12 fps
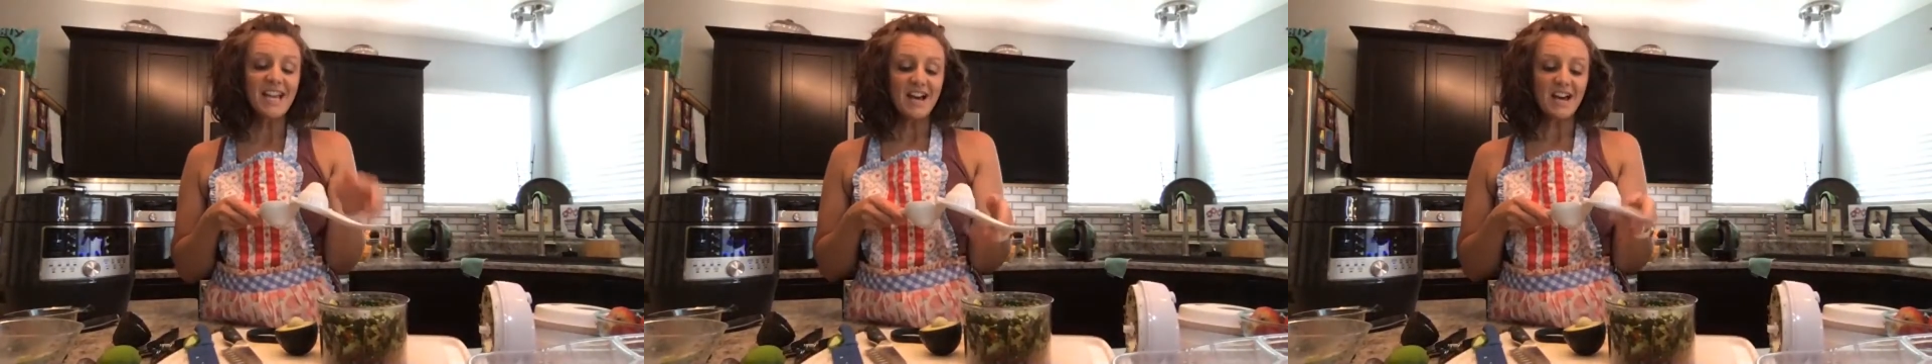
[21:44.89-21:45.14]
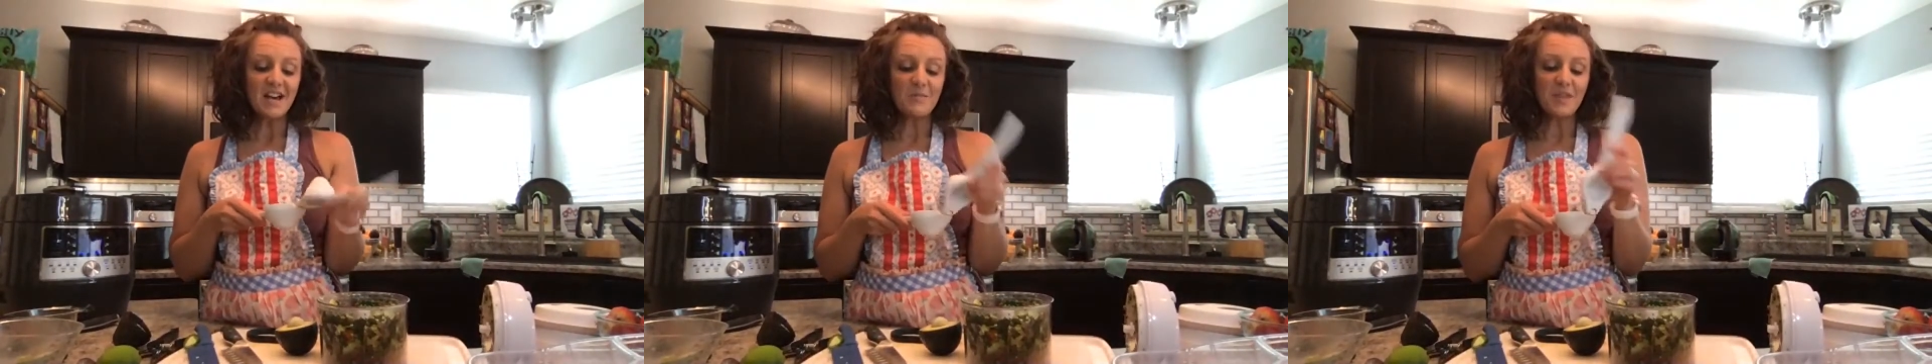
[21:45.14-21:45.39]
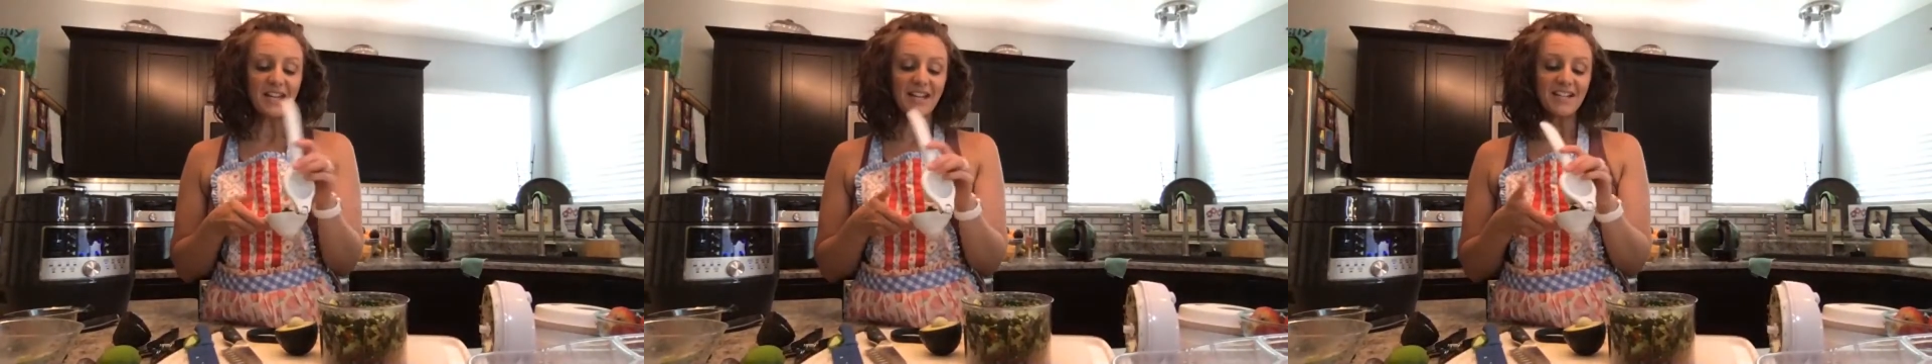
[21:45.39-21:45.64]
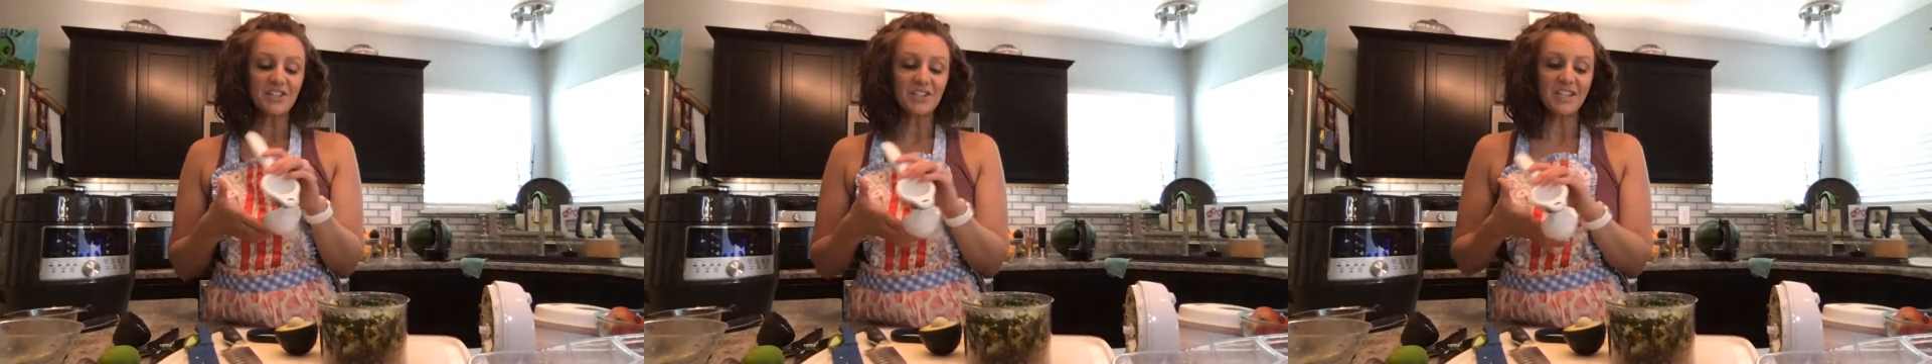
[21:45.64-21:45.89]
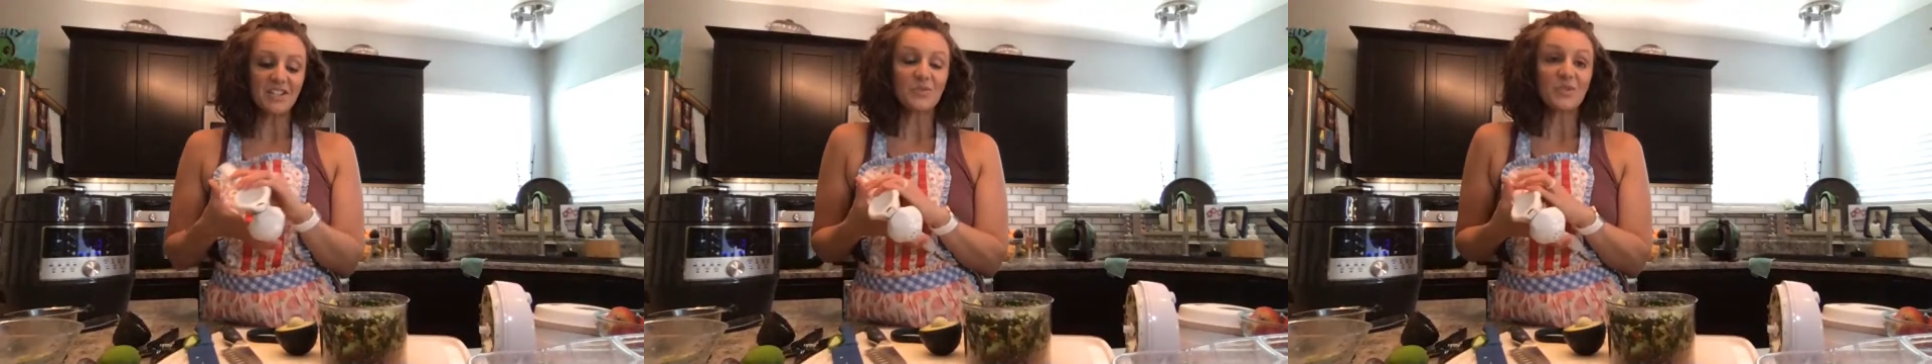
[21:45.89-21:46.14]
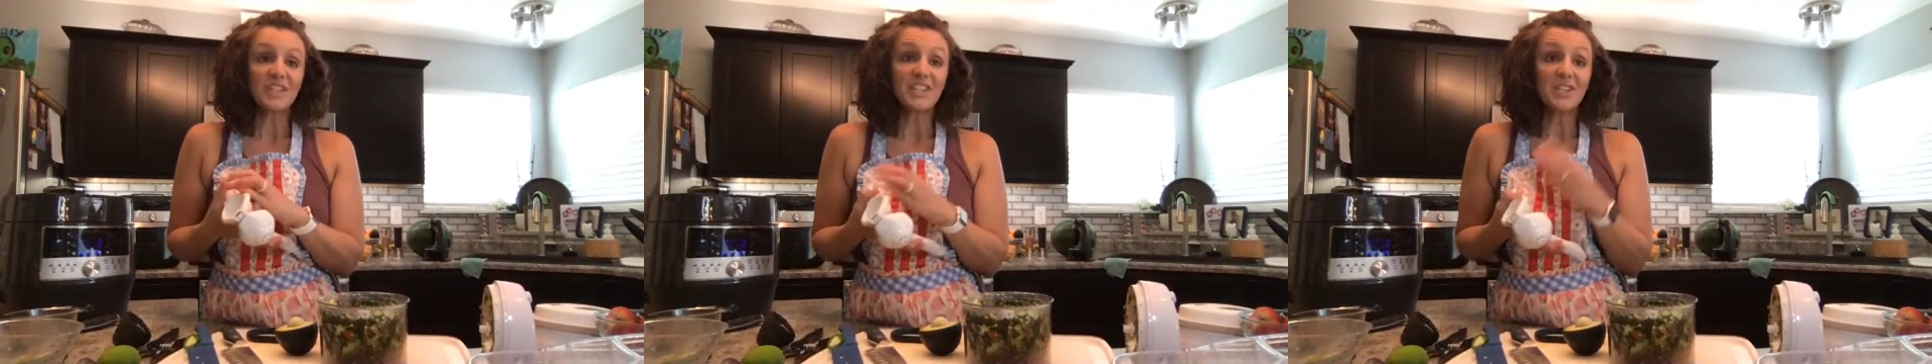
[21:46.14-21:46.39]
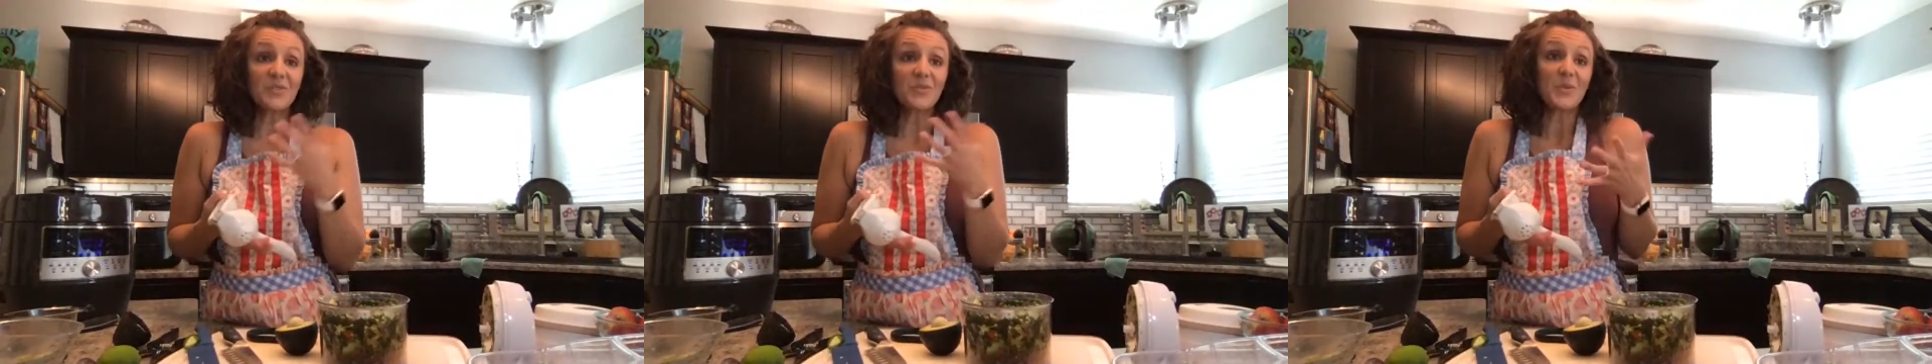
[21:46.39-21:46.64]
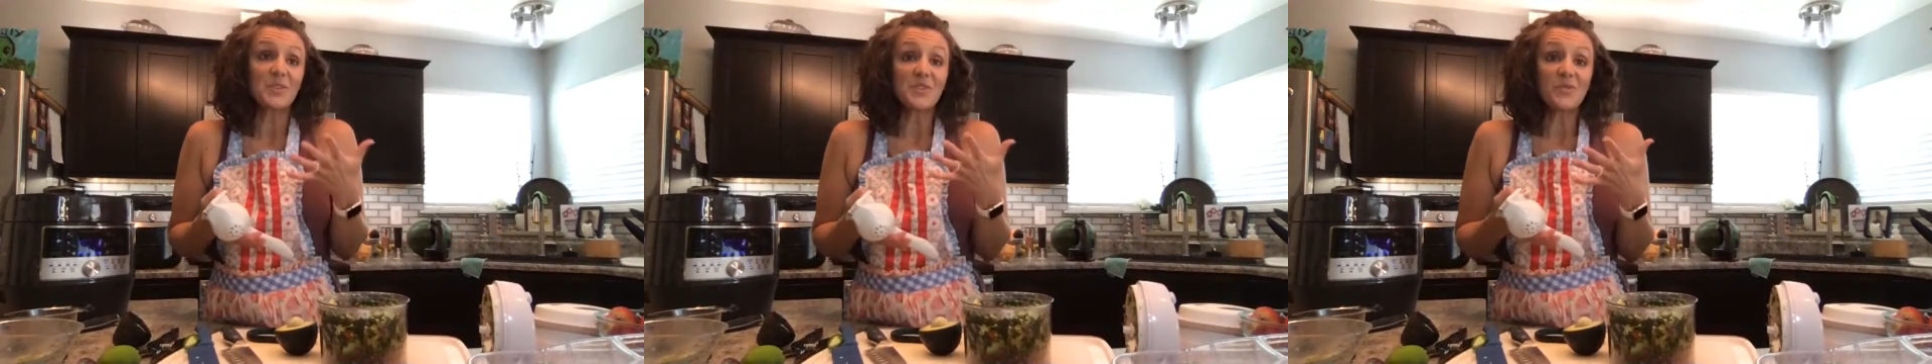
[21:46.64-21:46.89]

That actually is really good for when you